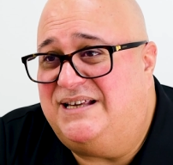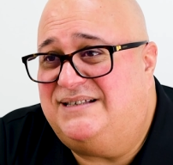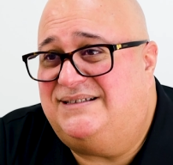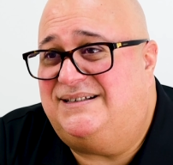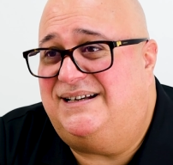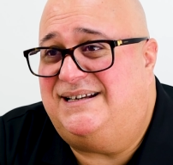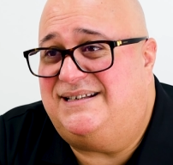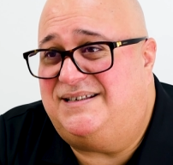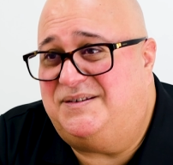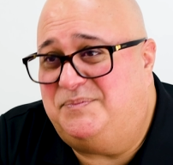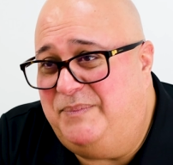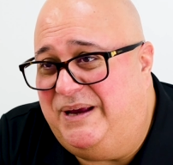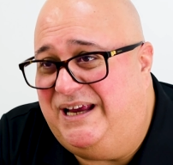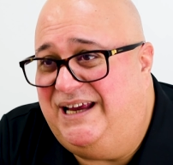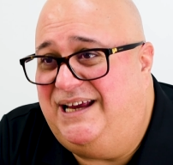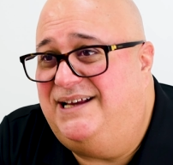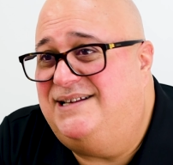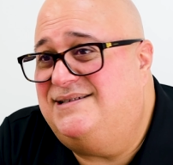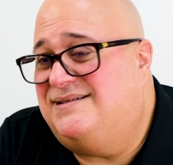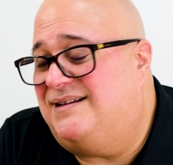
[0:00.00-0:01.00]
Business
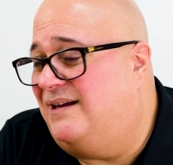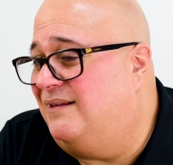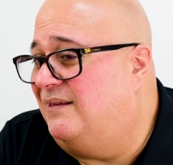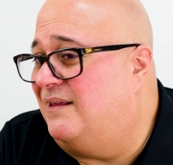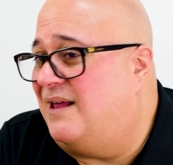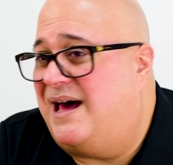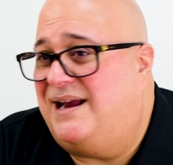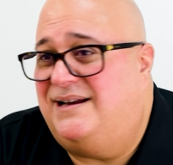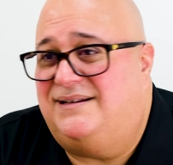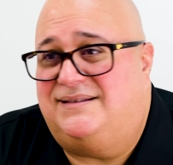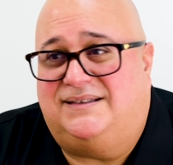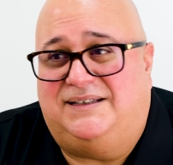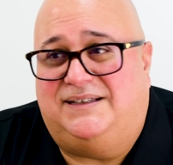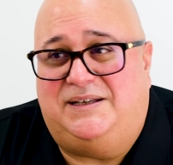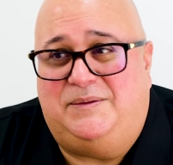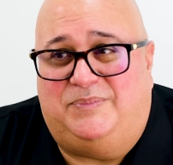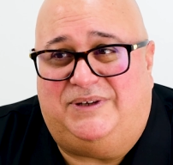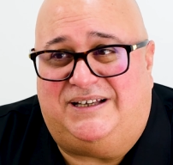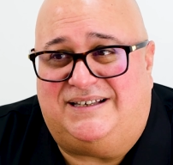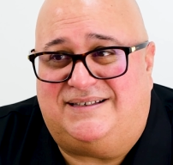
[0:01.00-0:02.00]
means a lot of
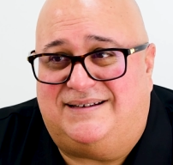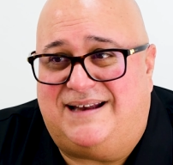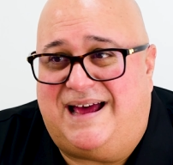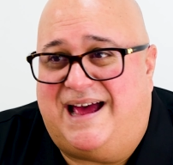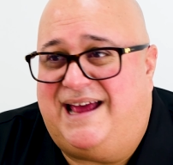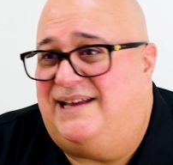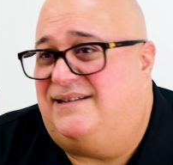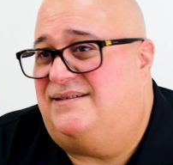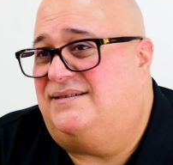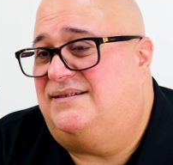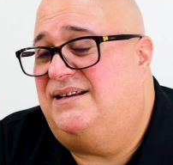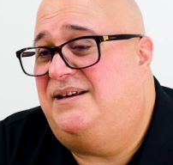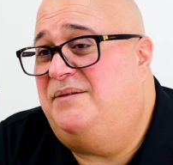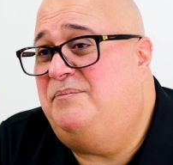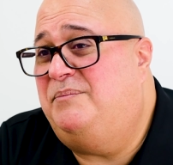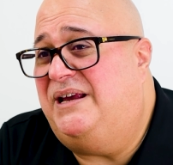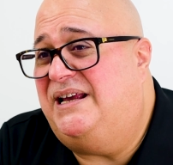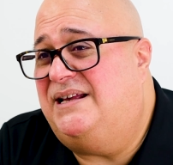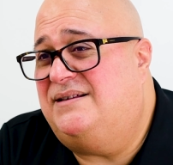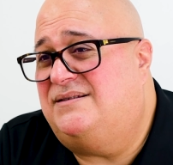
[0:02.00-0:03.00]
sleepless nights. It
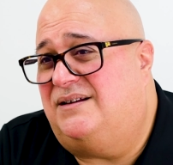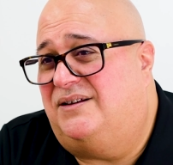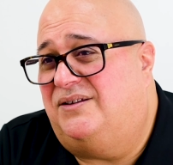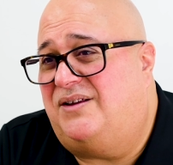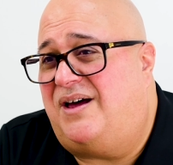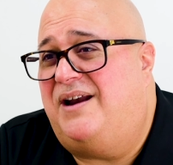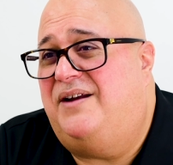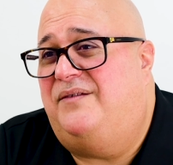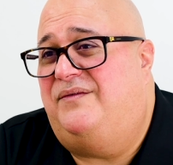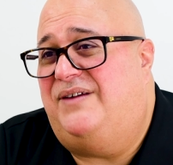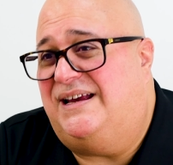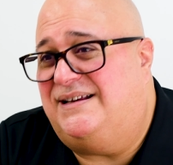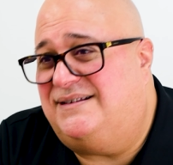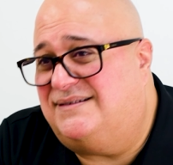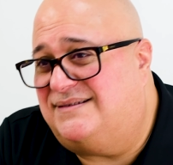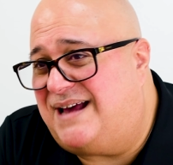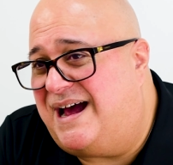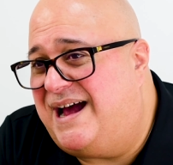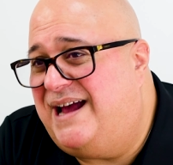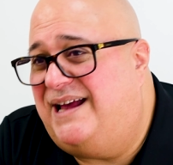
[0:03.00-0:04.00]
means a lot of
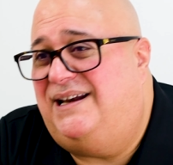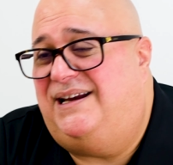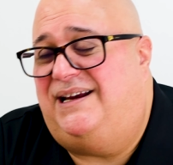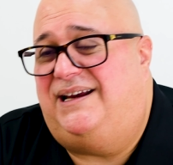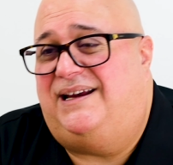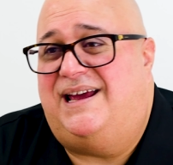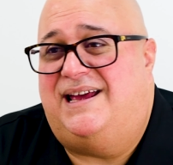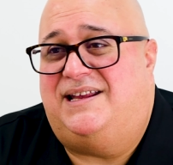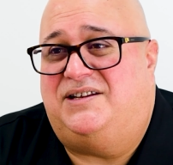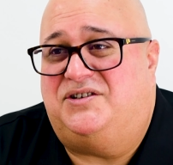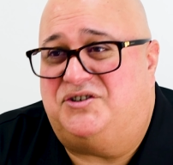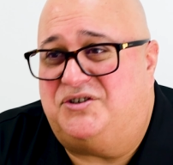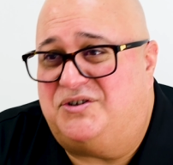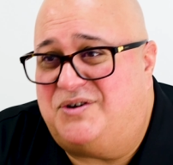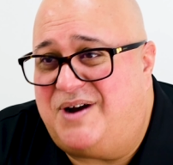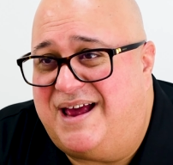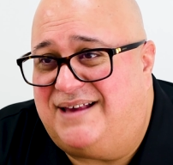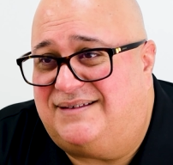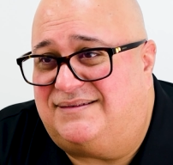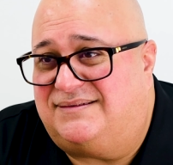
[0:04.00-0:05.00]
anxiety and
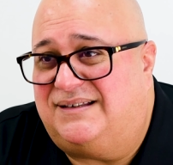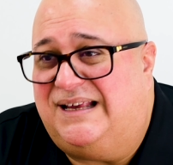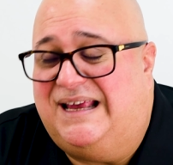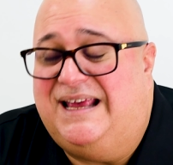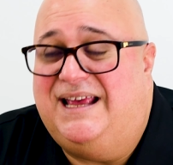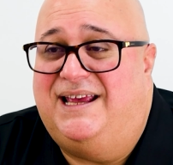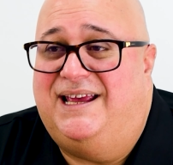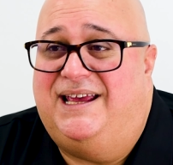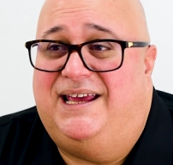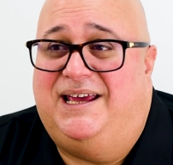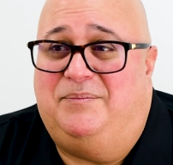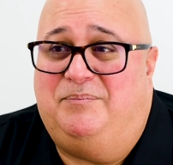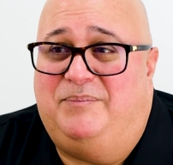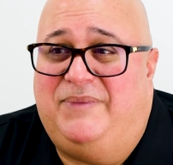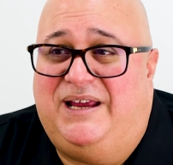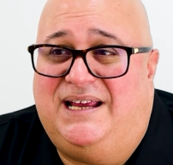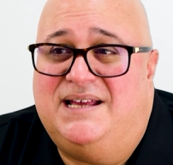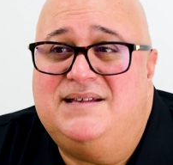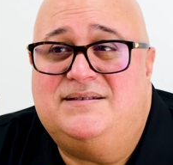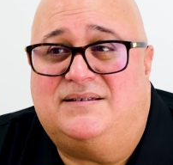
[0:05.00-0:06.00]
stress. It
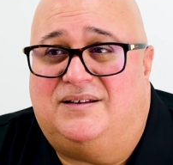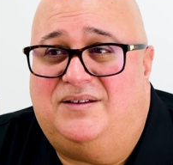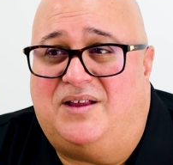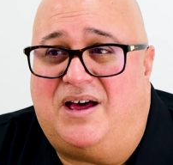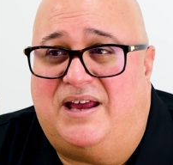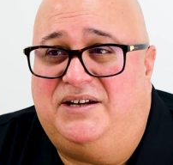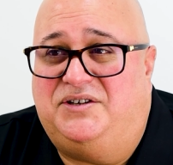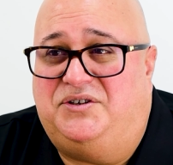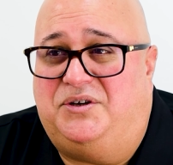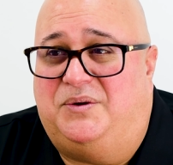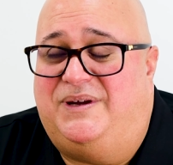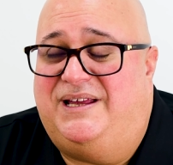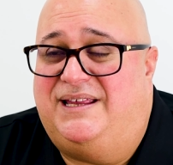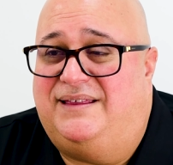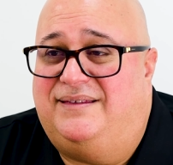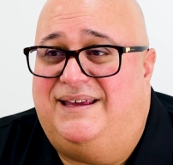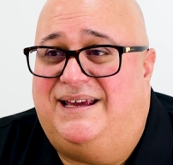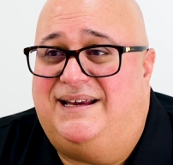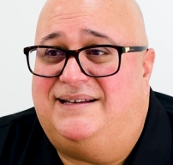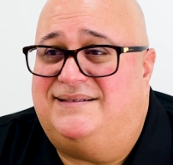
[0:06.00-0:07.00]
means a lot of
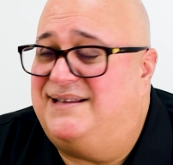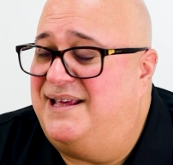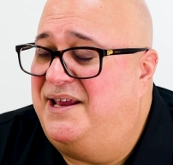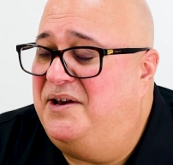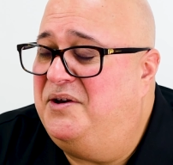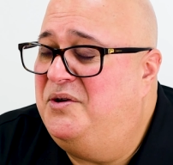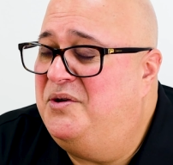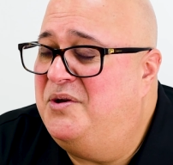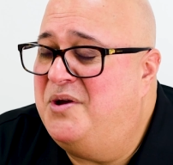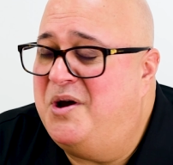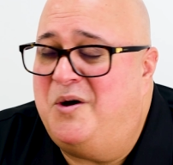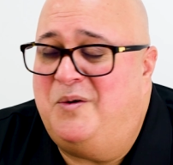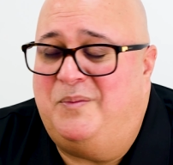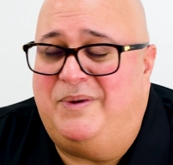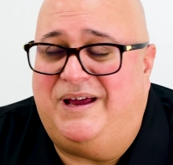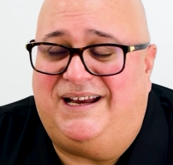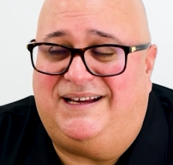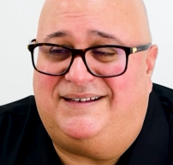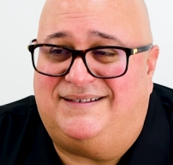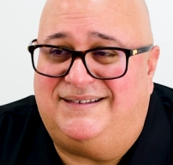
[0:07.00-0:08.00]
doing things that
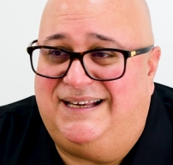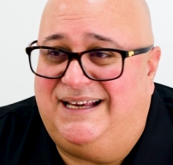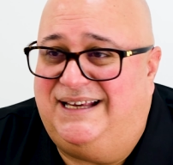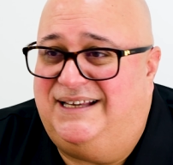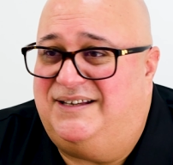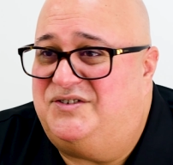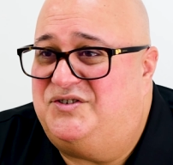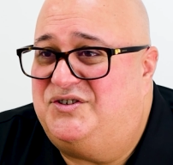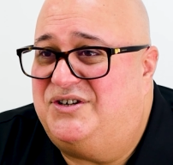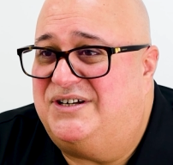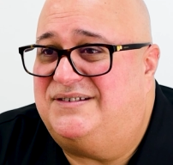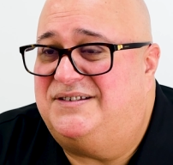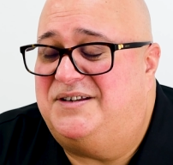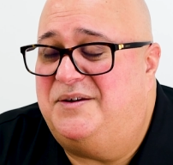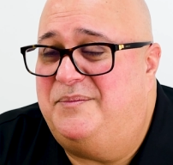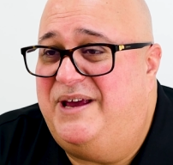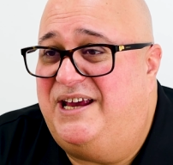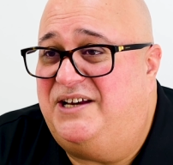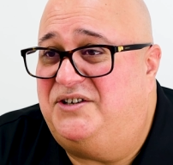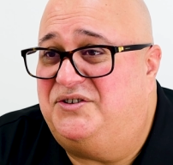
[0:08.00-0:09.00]
nobody sees just
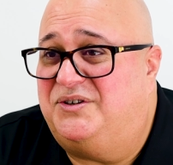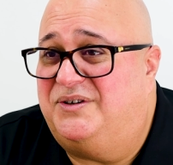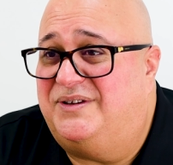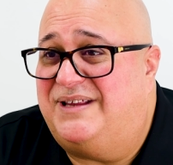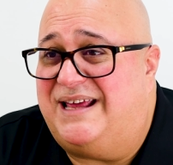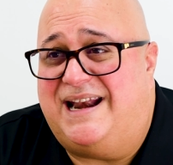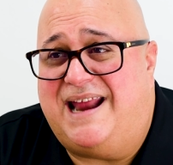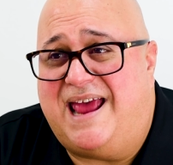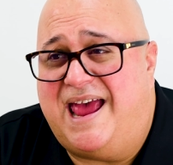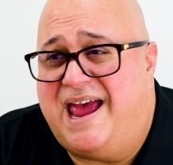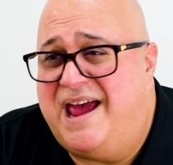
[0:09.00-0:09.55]
to make sure that